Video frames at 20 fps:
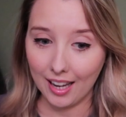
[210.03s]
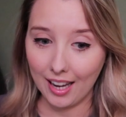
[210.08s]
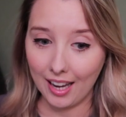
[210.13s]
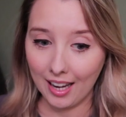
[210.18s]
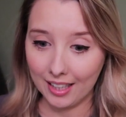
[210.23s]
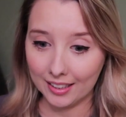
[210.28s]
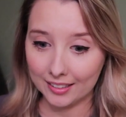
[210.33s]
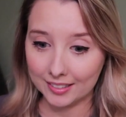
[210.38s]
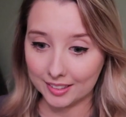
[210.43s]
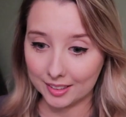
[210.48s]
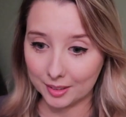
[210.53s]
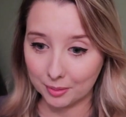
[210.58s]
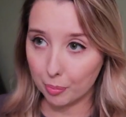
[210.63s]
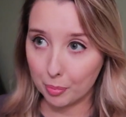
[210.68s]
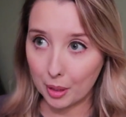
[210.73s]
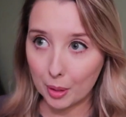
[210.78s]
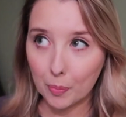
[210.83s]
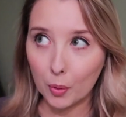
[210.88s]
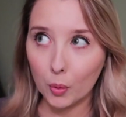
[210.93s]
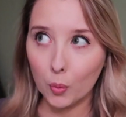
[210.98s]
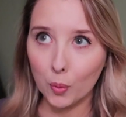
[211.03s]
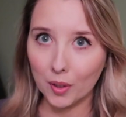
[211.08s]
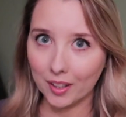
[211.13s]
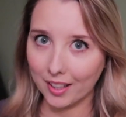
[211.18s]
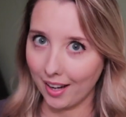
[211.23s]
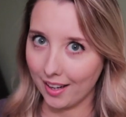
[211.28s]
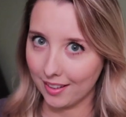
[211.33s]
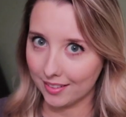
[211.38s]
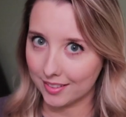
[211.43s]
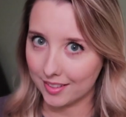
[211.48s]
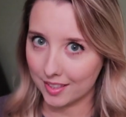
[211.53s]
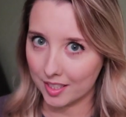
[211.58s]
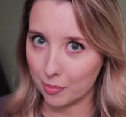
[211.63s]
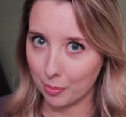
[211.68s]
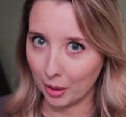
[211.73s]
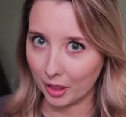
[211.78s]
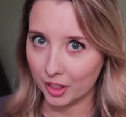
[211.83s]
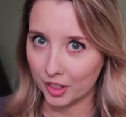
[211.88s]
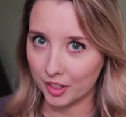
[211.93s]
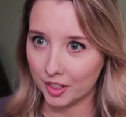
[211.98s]
and people were getting
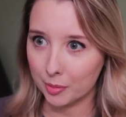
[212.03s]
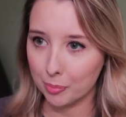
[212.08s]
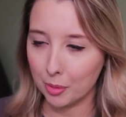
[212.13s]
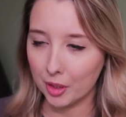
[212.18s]
suspicious,